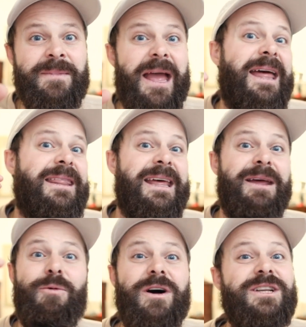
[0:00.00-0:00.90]
And
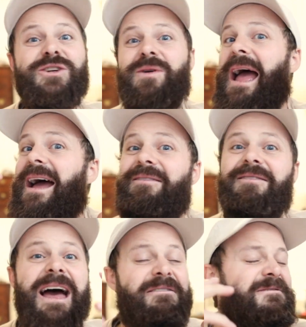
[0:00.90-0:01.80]
then once you have
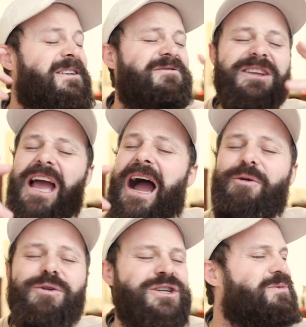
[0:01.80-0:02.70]
that 50
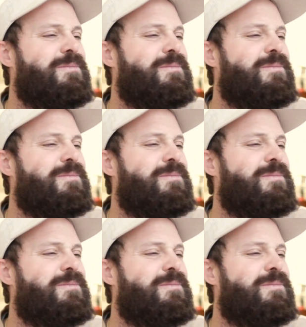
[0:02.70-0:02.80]
hours, you